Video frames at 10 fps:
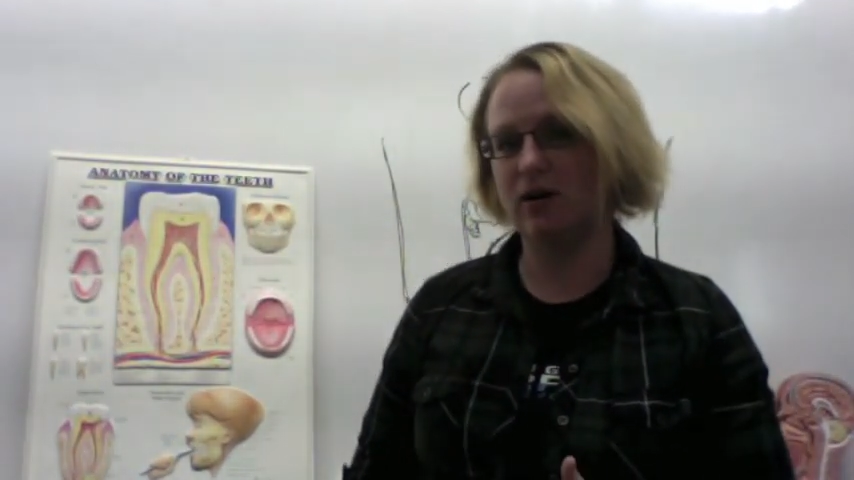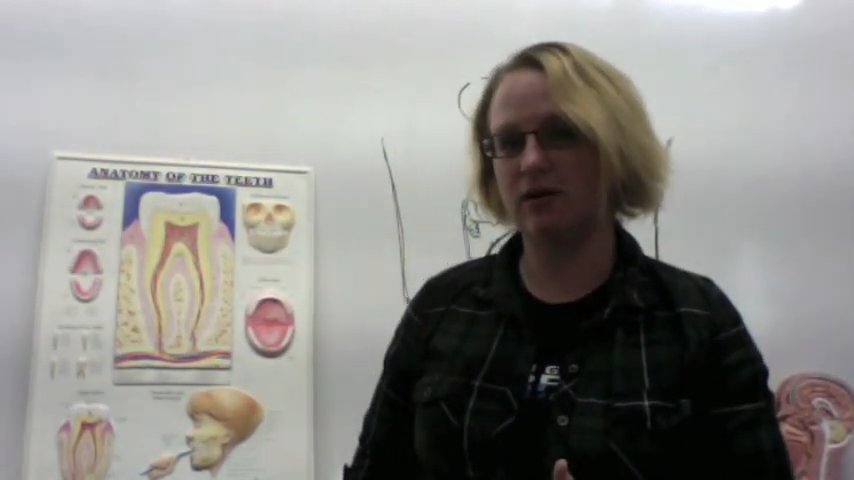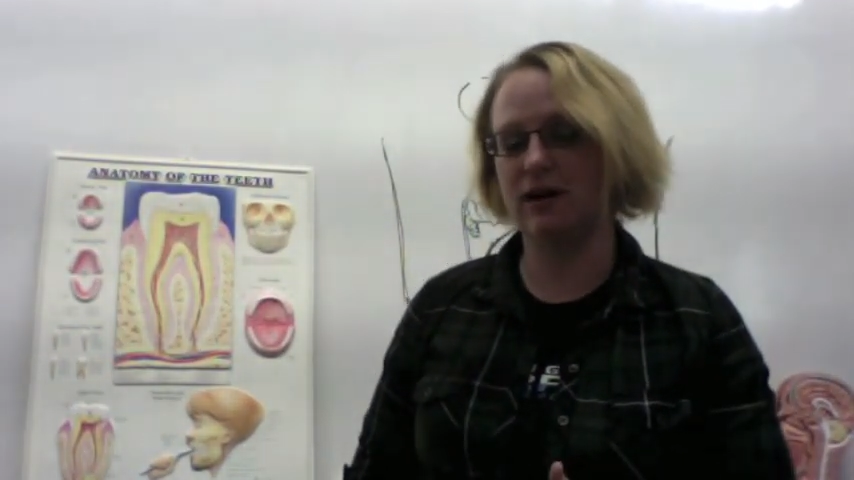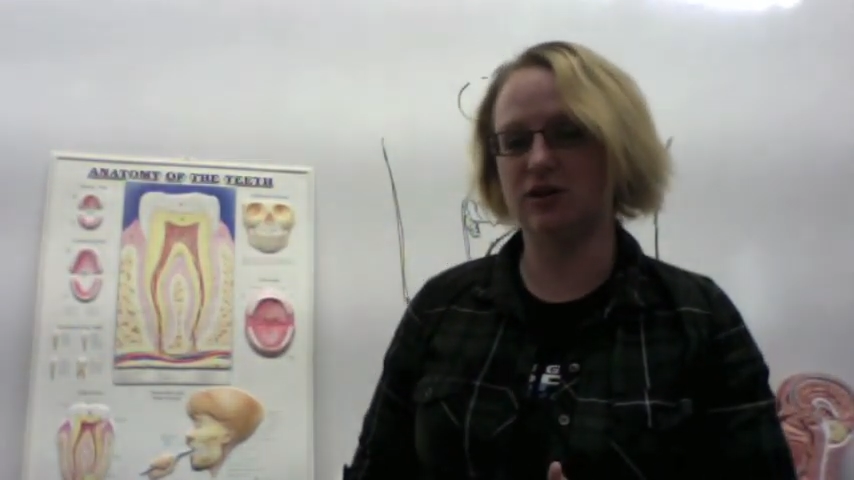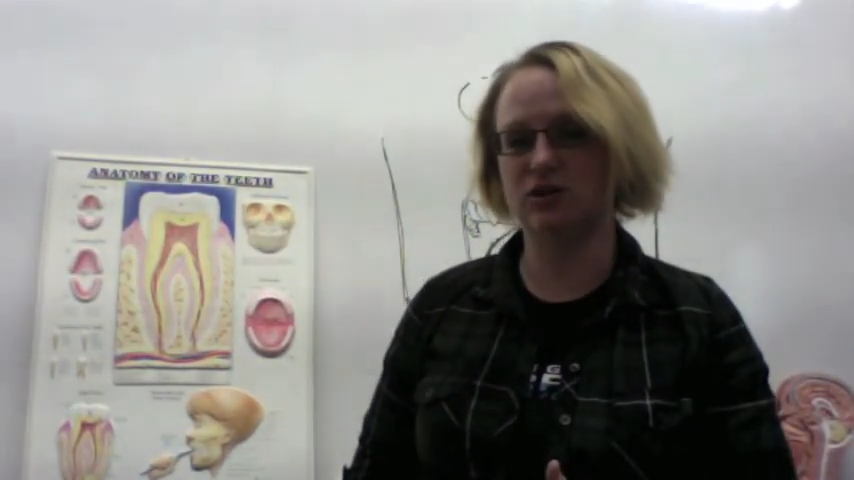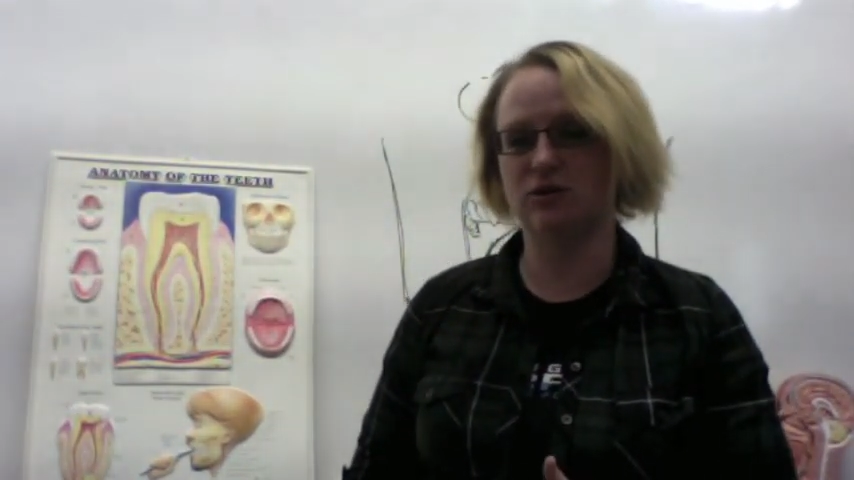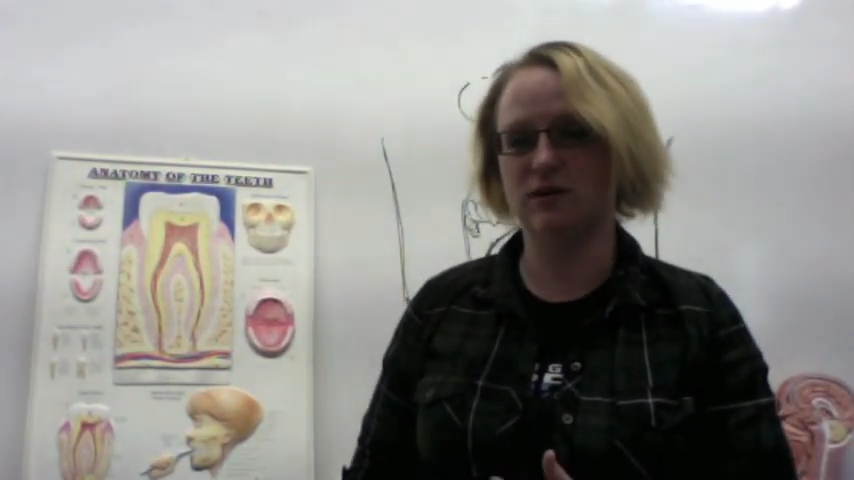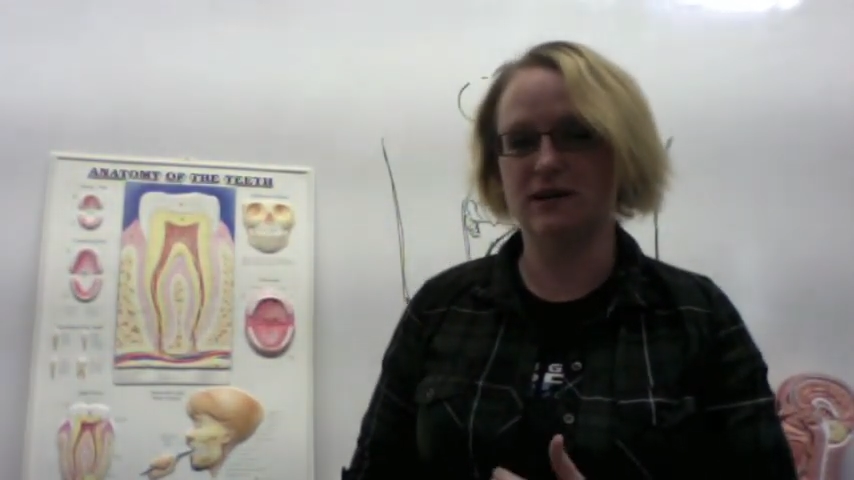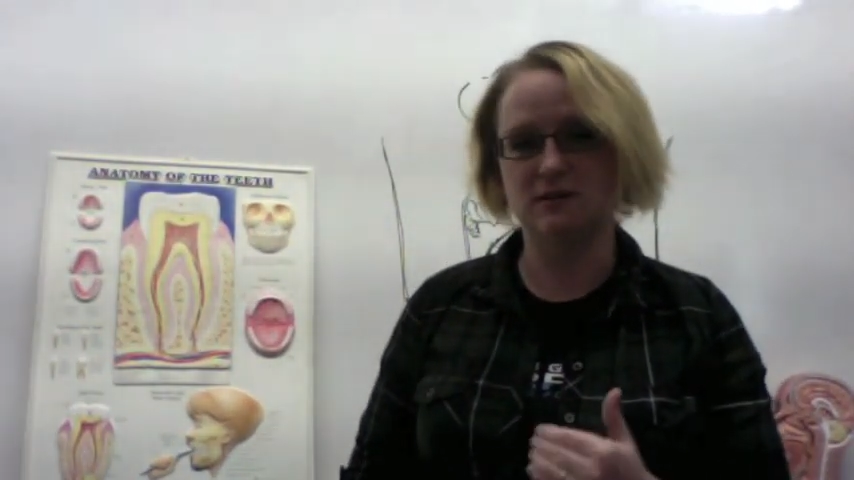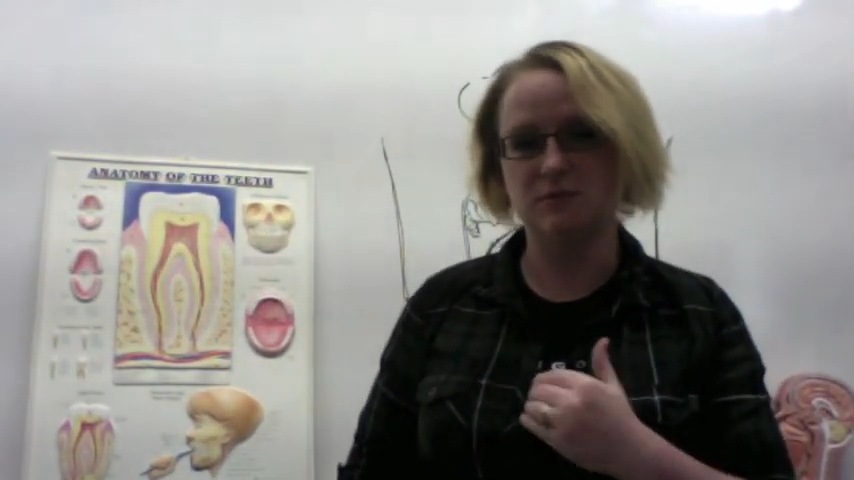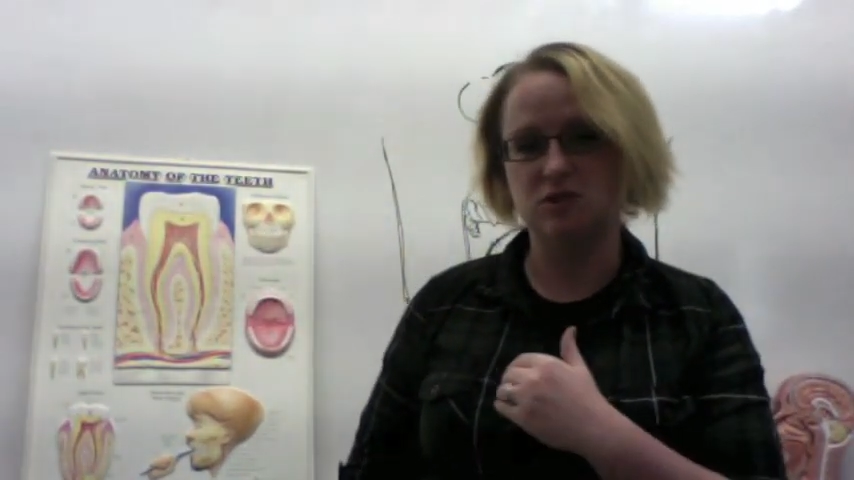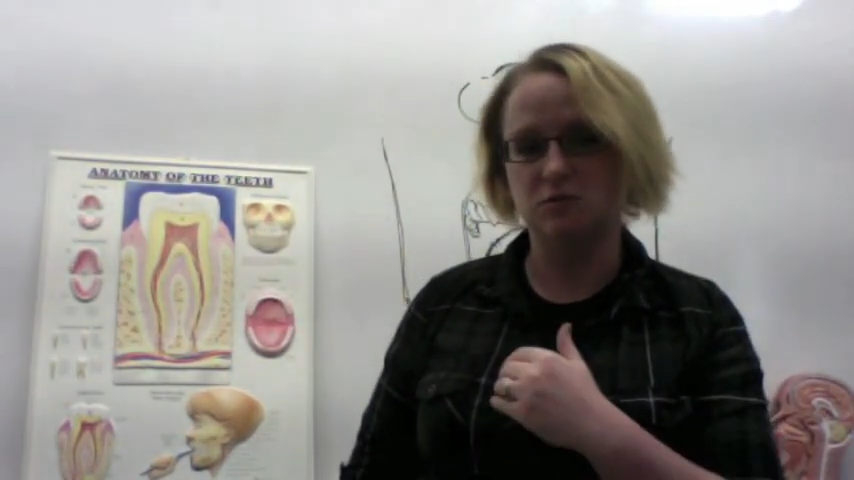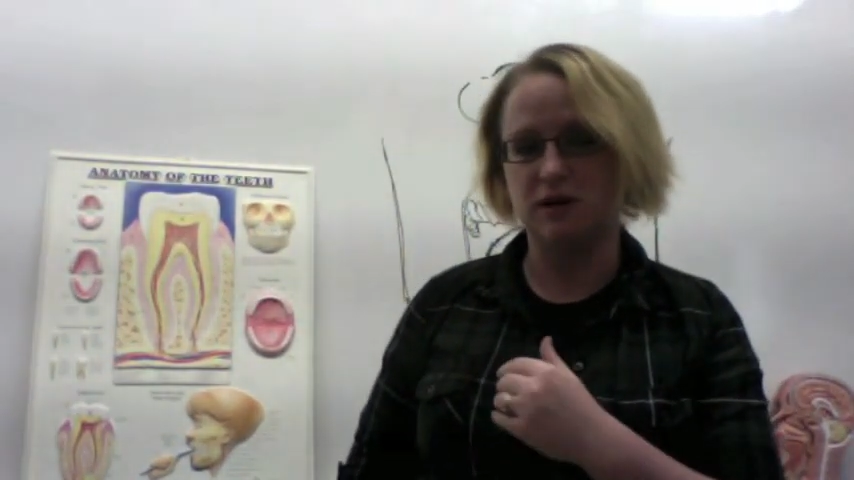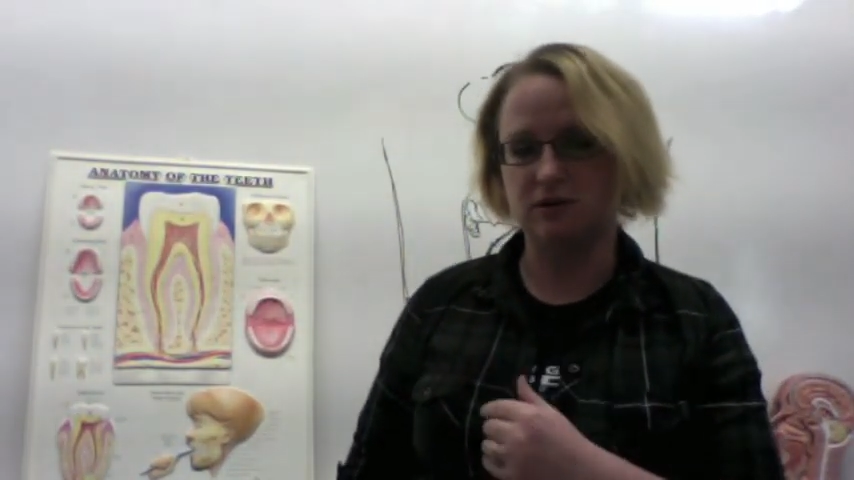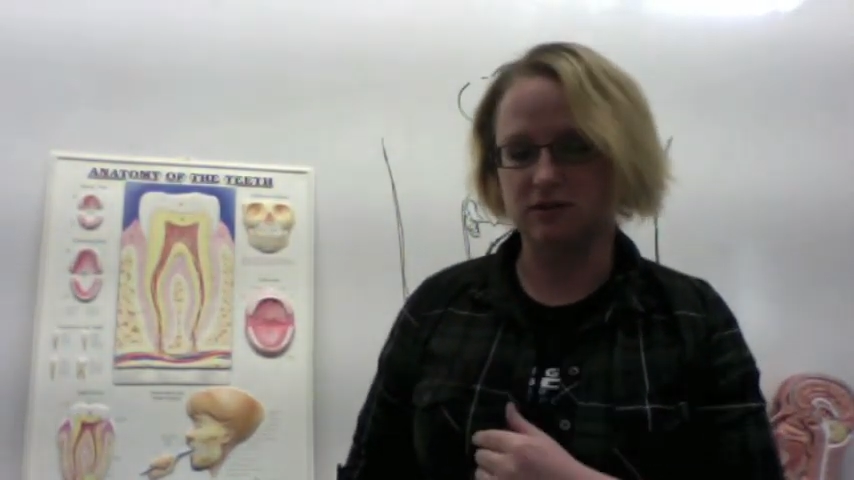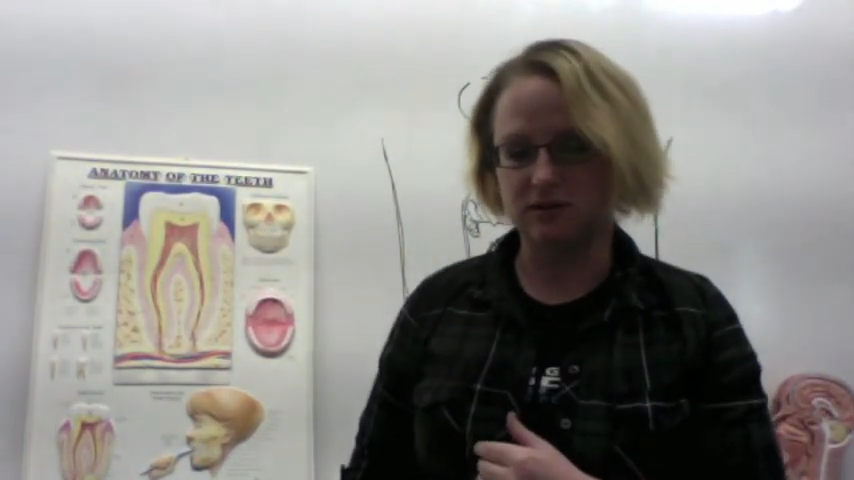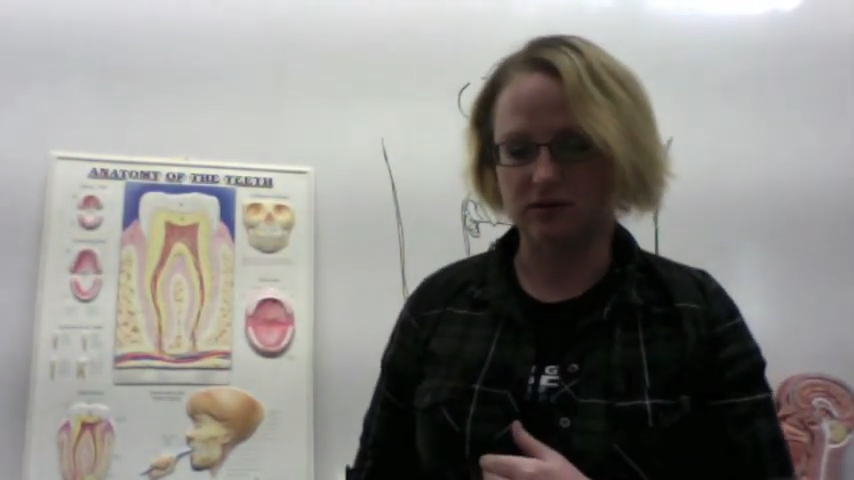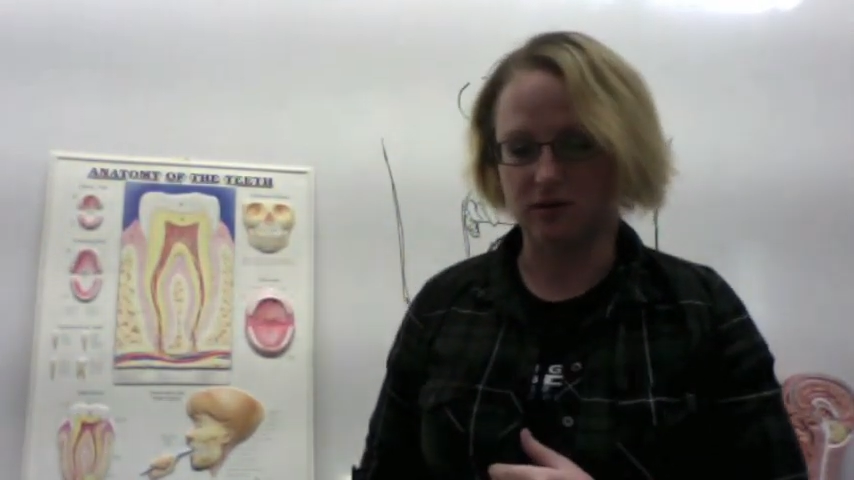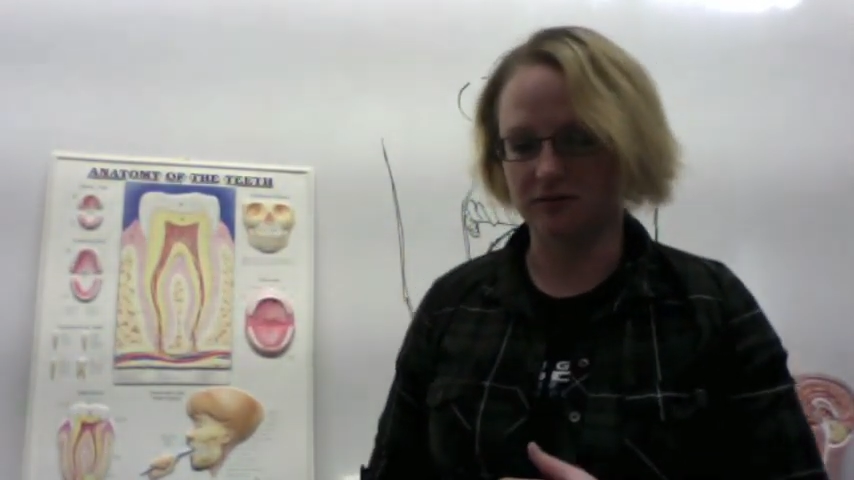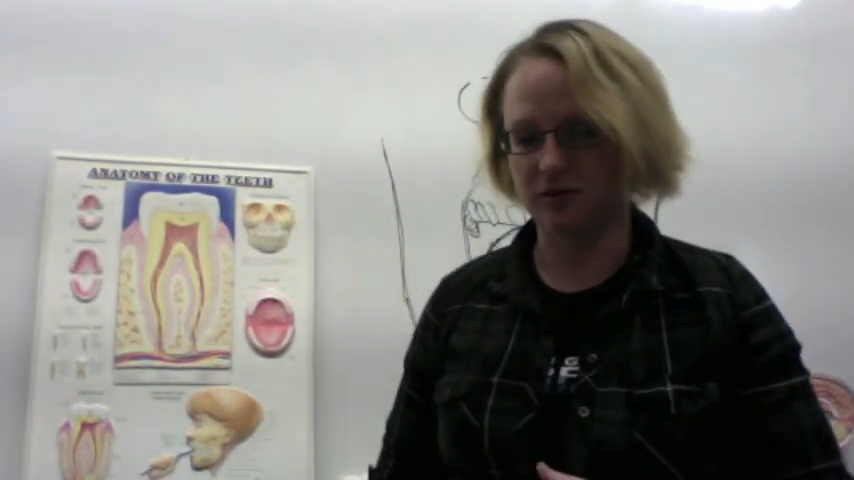and I'll show you guys a bunch of models, and
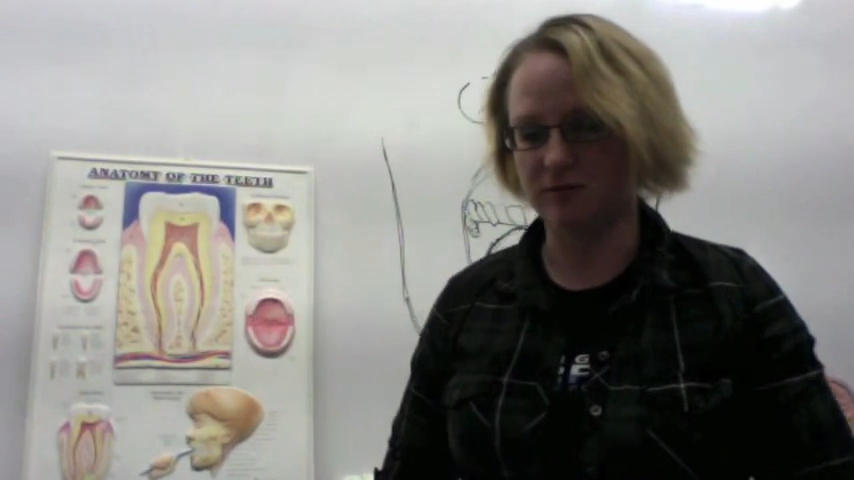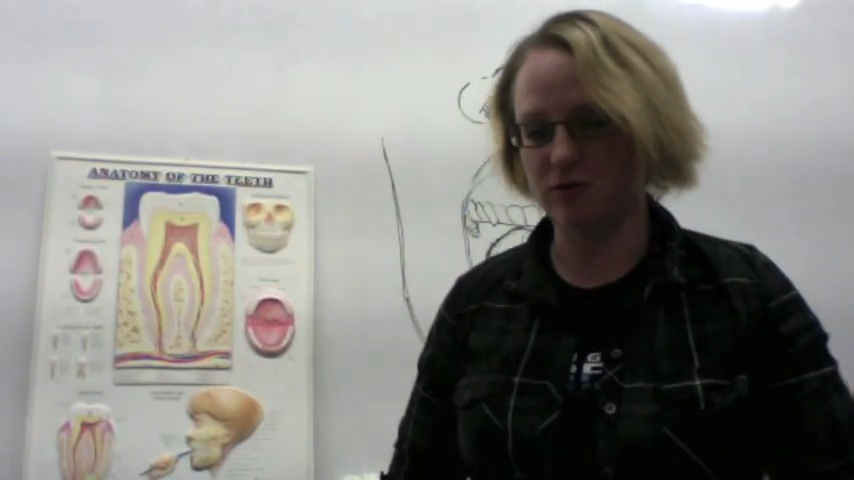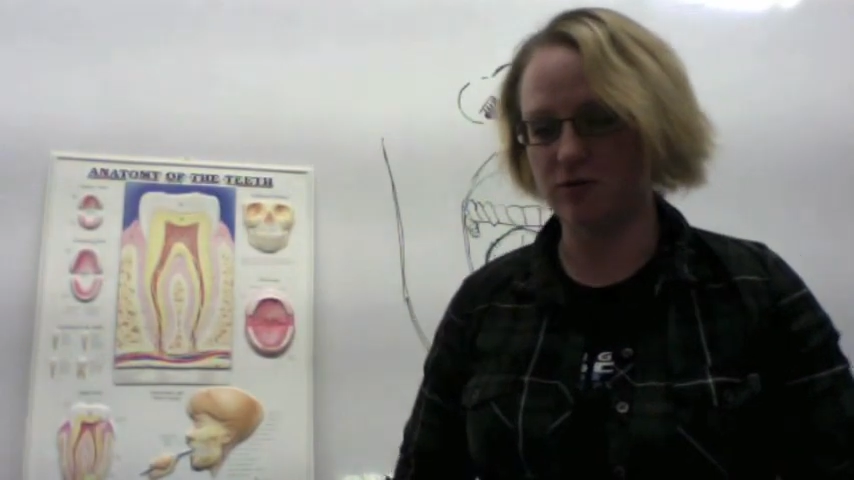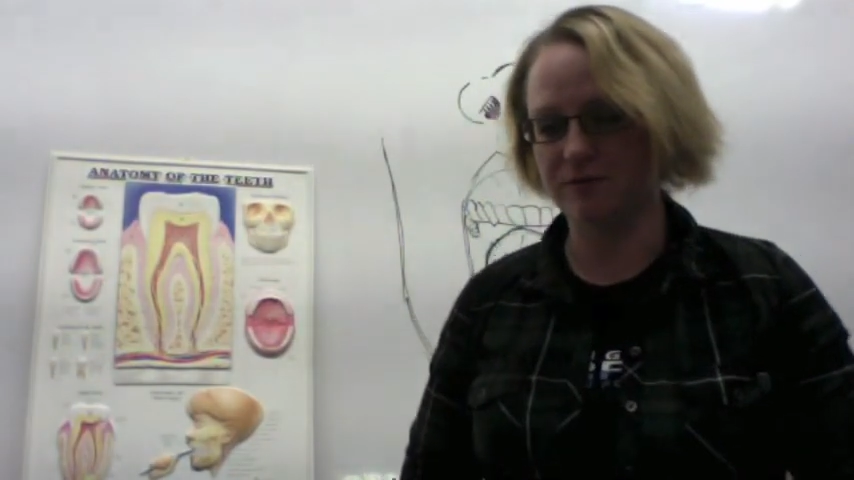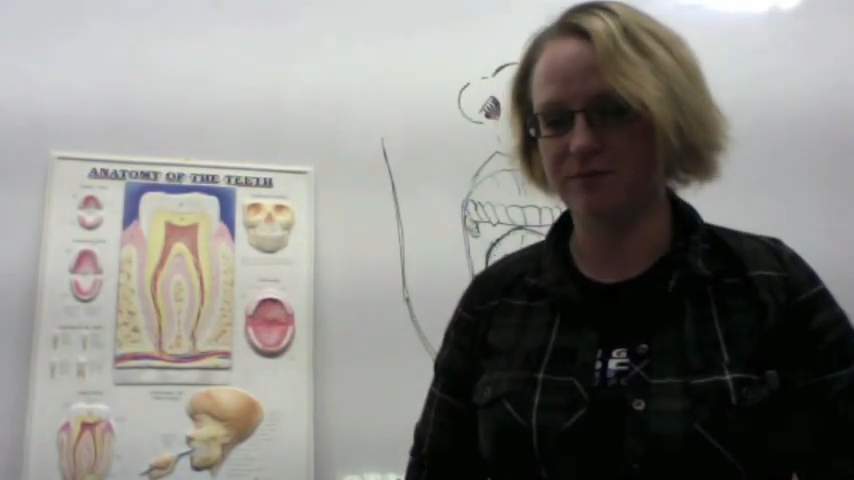hopefully it'll be cool.